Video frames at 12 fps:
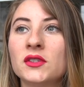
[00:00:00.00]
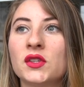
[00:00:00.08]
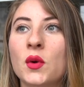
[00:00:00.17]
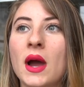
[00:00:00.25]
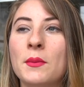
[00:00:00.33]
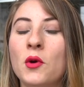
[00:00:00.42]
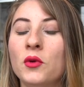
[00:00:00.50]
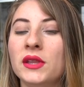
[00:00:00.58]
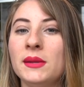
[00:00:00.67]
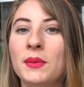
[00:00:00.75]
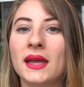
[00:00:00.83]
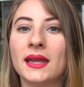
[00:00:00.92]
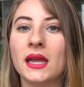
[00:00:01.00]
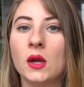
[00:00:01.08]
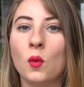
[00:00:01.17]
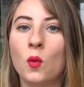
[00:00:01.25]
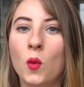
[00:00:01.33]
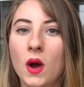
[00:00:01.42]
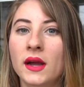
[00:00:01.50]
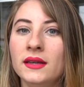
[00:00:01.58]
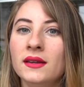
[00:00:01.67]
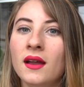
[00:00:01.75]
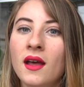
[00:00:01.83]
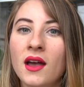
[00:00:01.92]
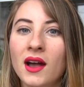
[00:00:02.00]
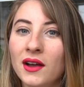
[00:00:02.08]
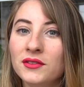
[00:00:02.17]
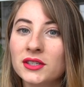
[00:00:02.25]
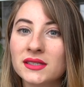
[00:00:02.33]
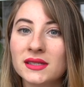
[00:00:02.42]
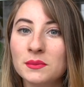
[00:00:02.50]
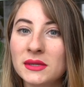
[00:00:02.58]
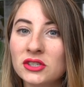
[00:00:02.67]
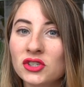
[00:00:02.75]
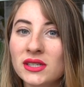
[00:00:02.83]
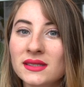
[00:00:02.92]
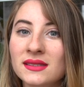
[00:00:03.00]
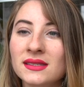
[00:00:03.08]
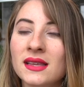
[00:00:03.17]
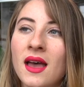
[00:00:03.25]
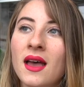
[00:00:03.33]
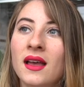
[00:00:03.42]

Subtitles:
So I'm only picking one of your submissions.